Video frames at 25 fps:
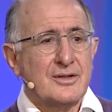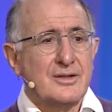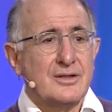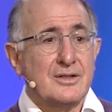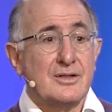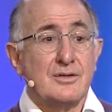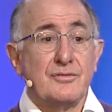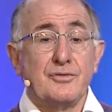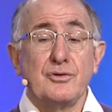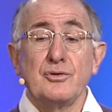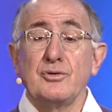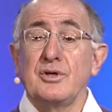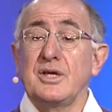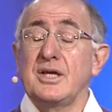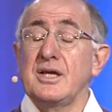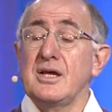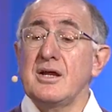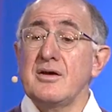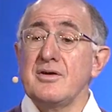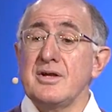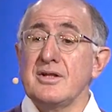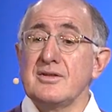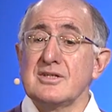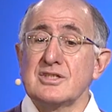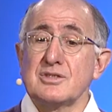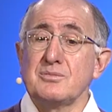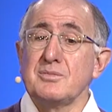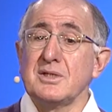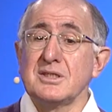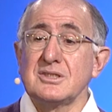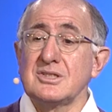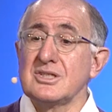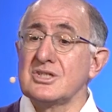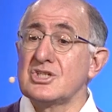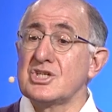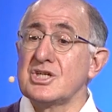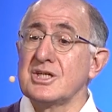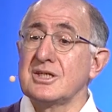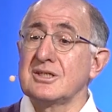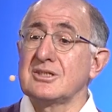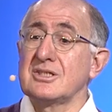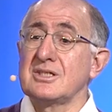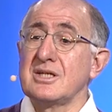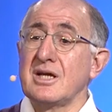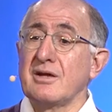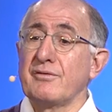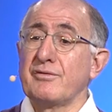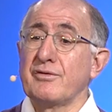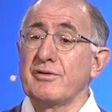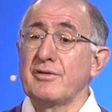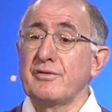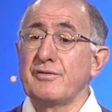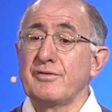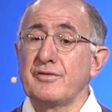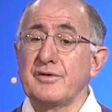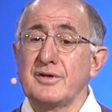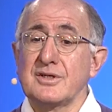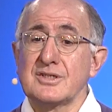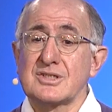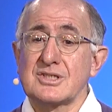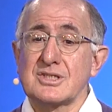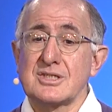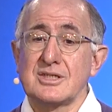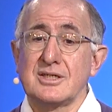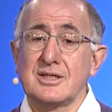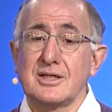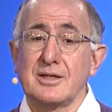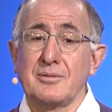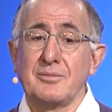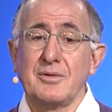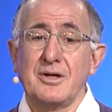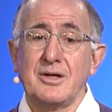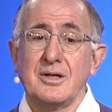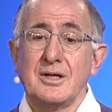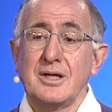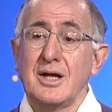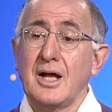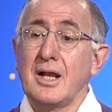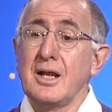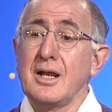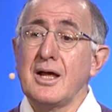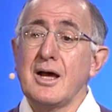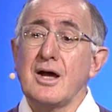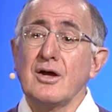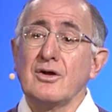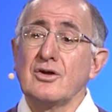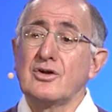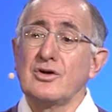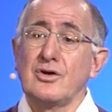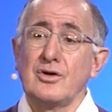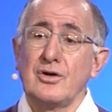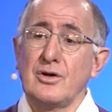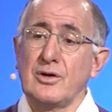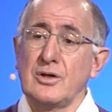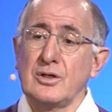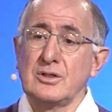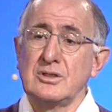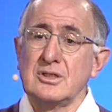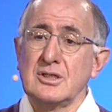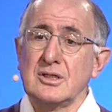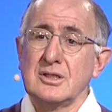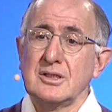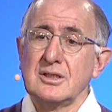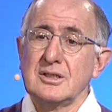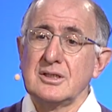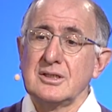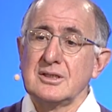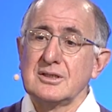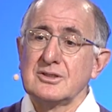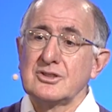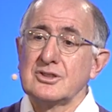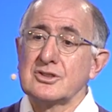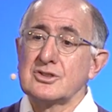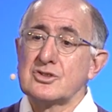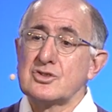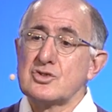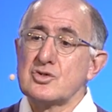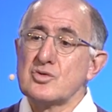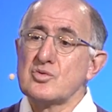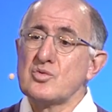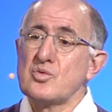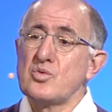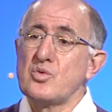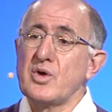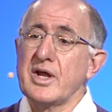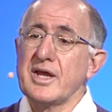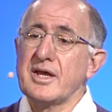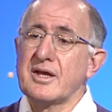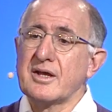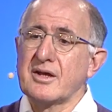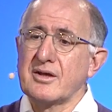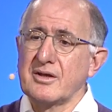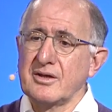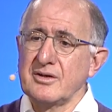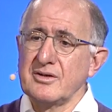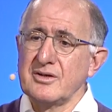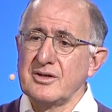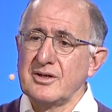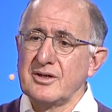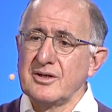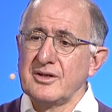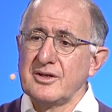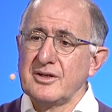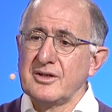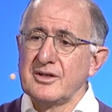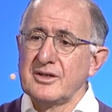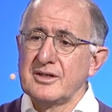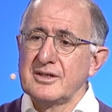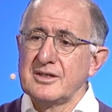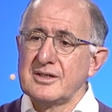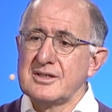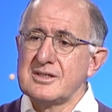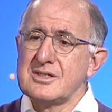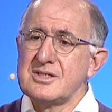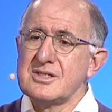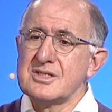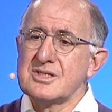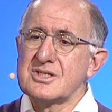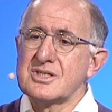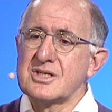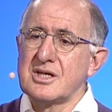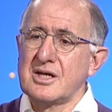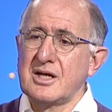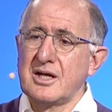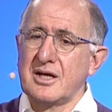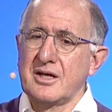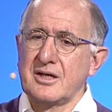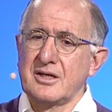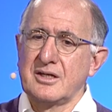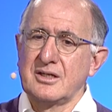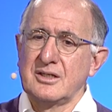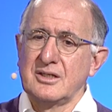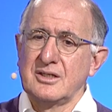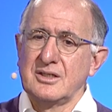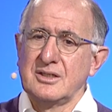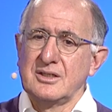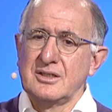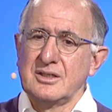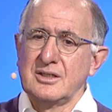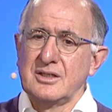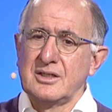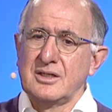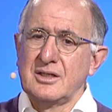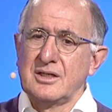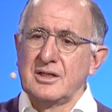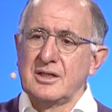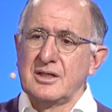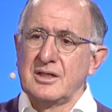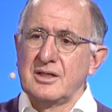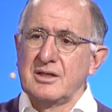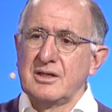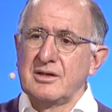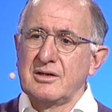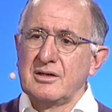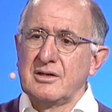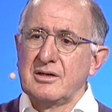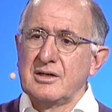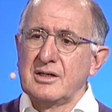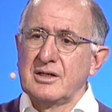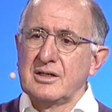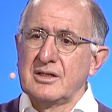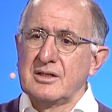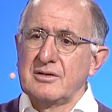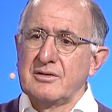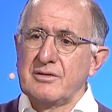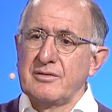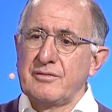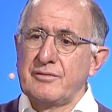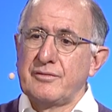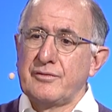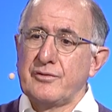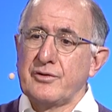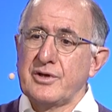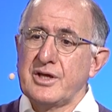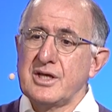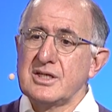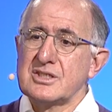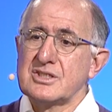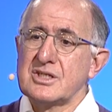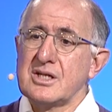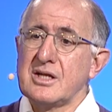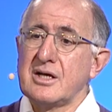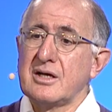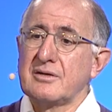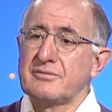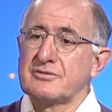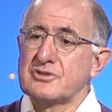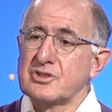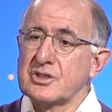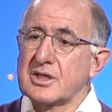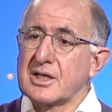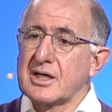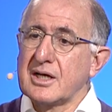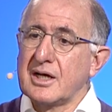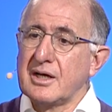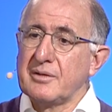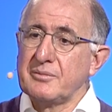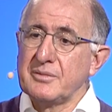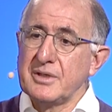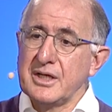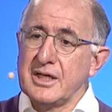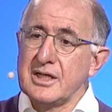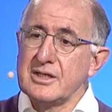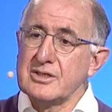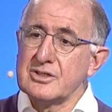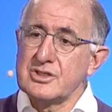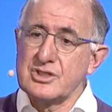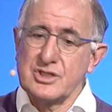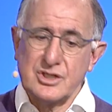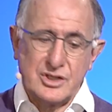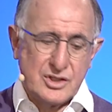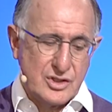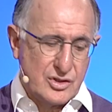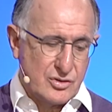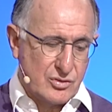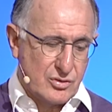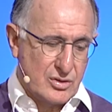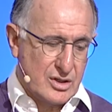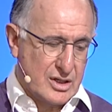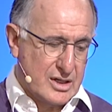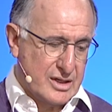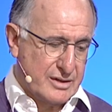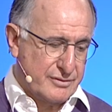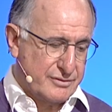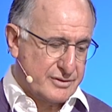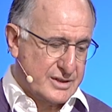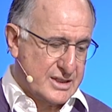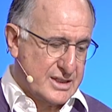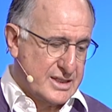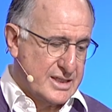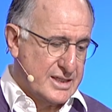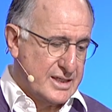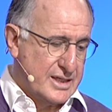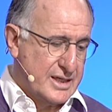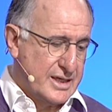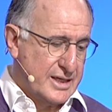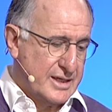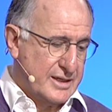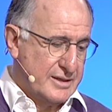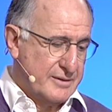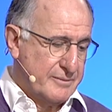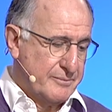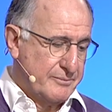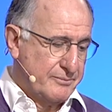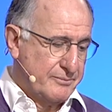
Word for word: And if you're hearing this message here today for the first time, allow God just to waken a desire for His love to come into your life today.